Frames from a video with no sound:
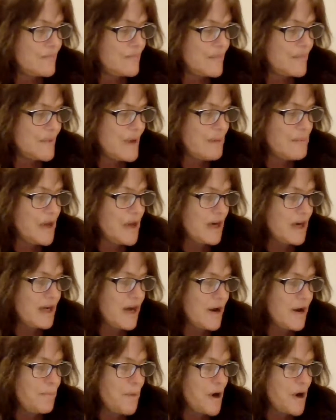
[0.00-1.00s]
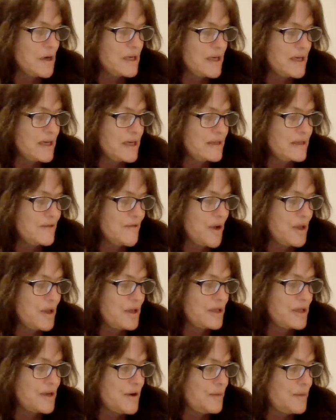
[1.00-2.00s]
Medicare Part D is a
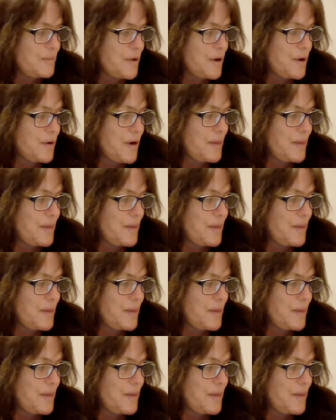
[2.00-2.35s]
voluntary program